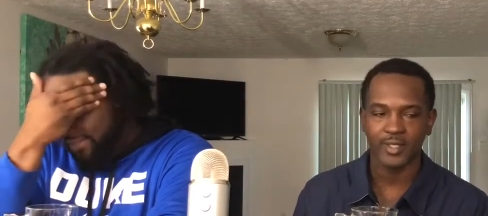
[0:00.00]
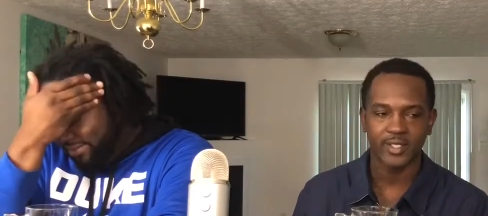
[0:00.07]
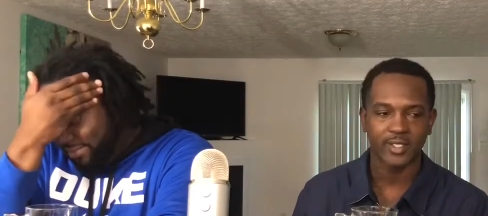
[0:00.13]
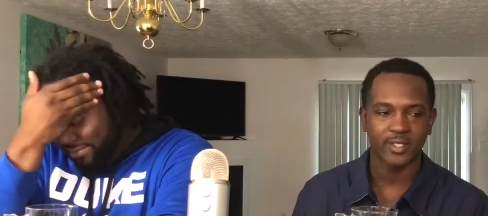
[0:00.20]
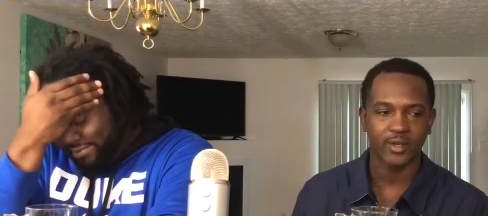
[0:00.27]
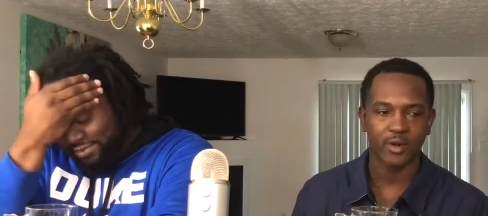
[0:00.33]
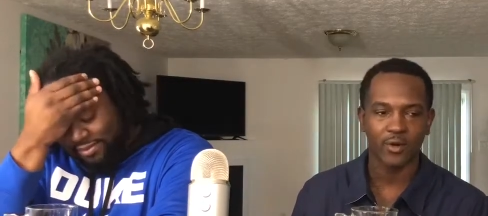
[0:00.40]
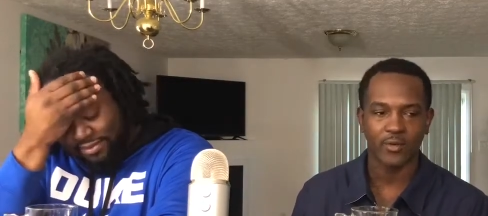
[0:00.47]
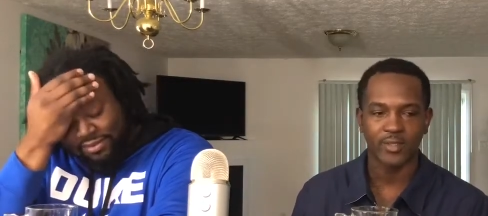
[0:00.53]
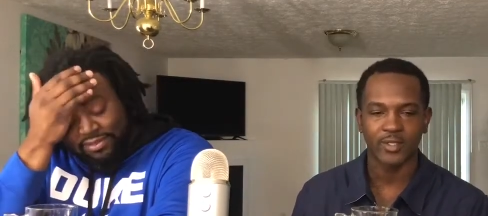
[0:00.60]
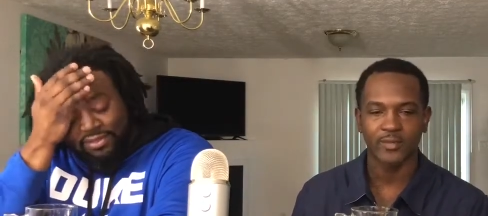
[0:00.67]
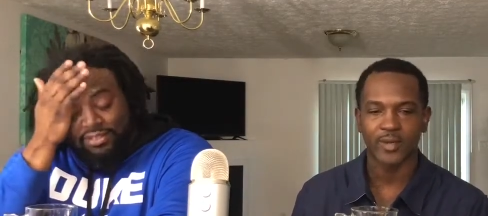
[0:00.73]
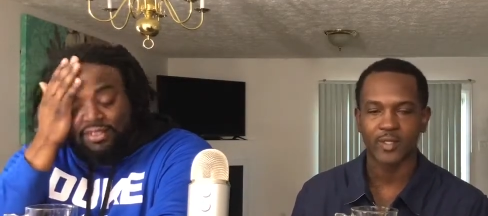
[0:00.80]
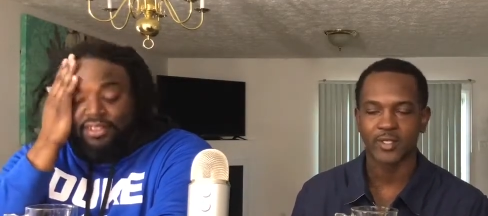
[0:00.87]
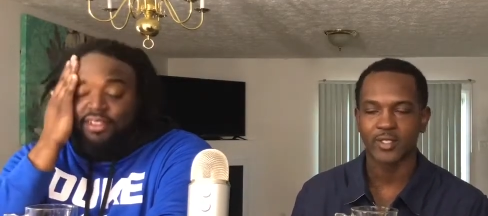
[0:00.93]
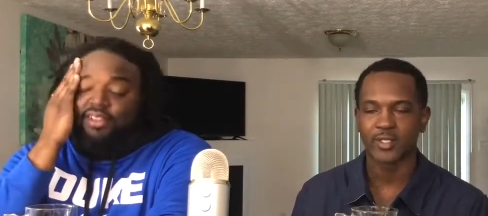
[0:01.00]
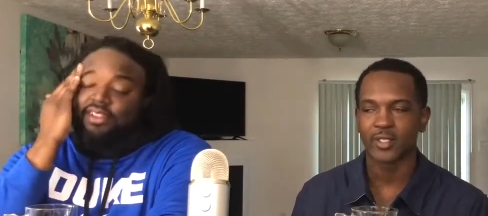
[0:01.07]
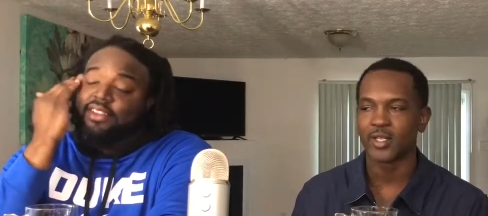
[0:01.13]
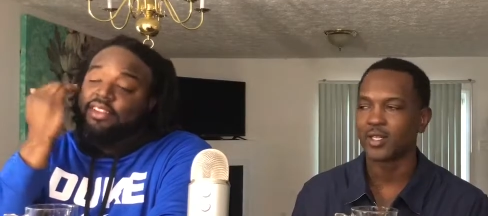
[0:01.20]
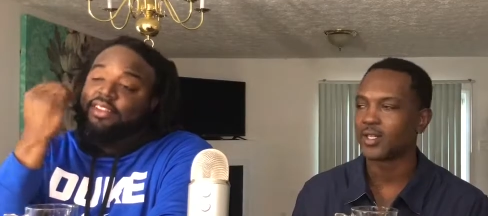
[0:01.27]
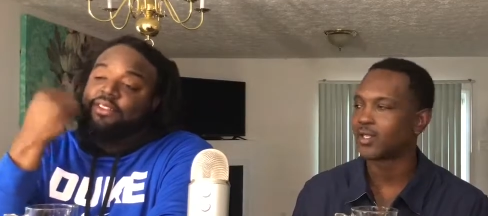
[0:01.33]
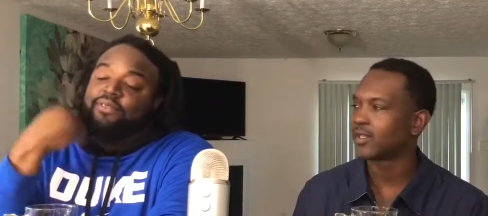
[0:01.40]
Speaker 1: It's just always about the
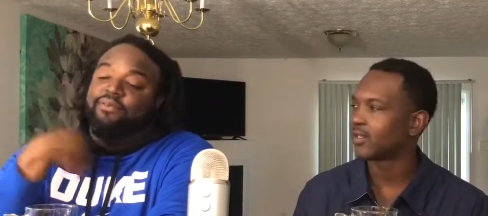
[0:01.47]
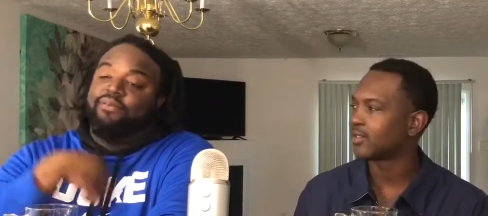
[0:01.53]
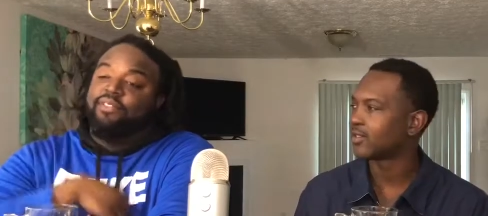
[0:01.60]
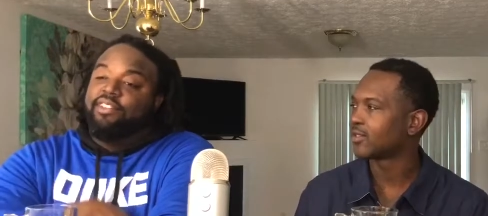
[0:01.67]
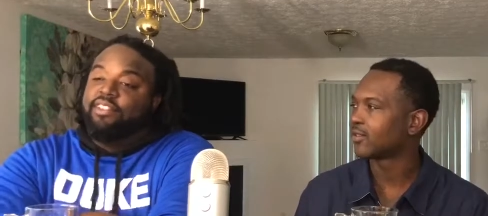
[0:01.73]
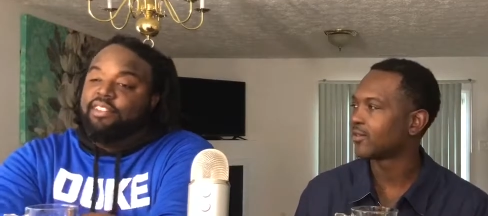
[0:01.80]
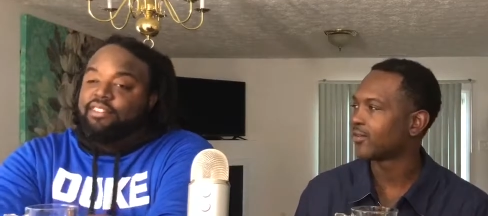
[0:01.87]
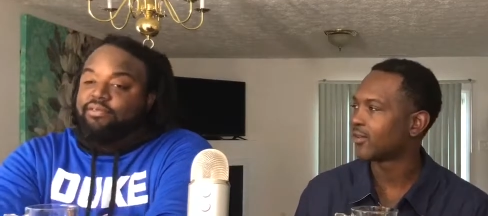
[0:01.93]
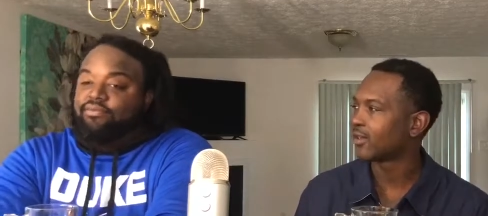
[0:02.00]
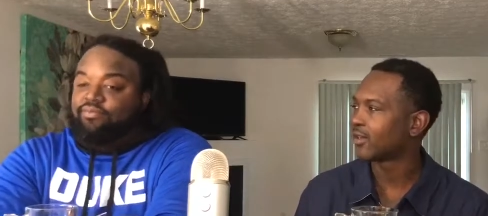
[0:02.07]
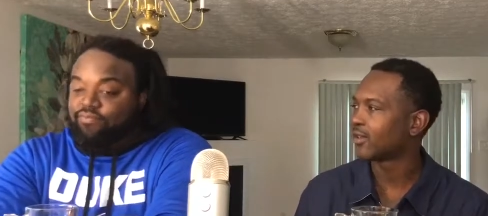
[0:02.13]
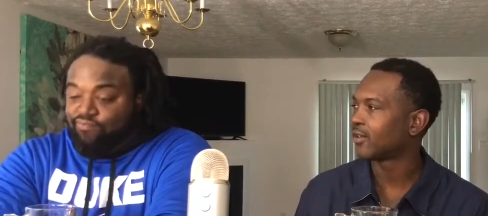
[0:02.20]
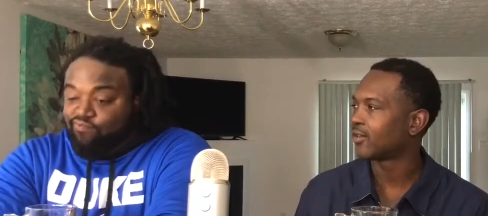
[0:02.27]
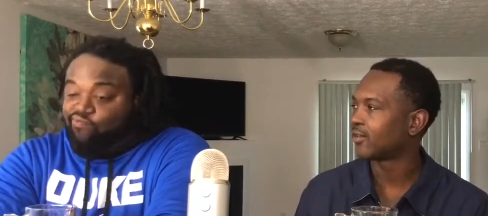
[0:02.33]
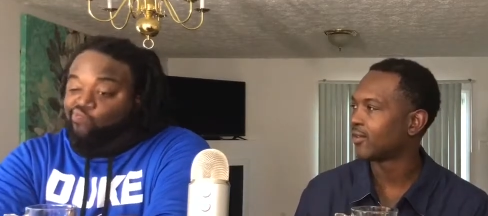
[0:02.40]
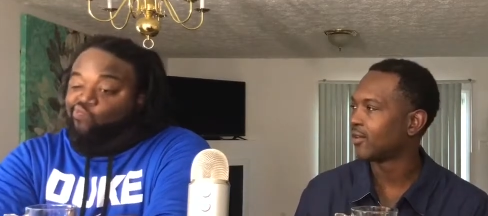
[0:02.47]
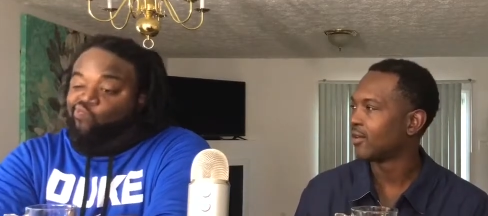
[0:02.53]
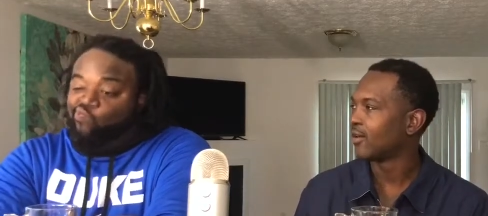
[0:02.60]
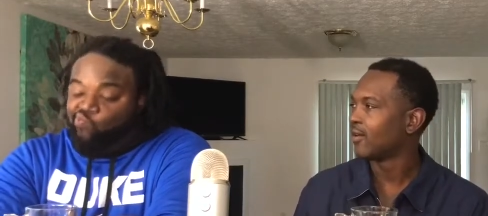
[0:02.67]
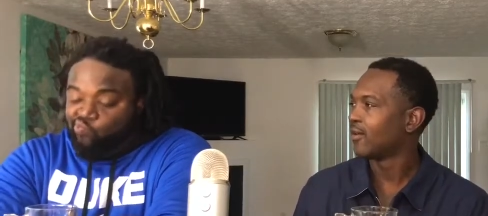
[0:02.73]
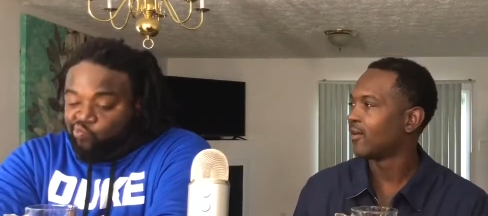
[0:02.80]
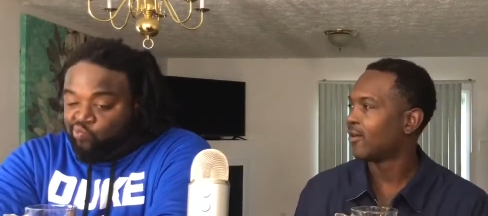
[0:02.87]
shenanigans and the fucking
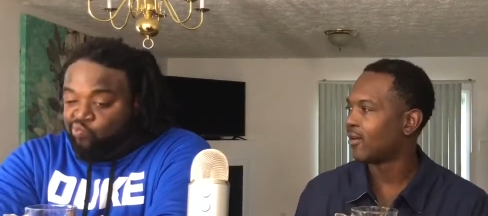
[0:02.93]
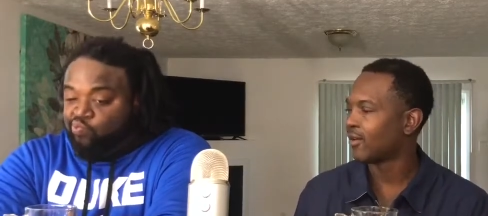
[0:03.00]
mm -hmm.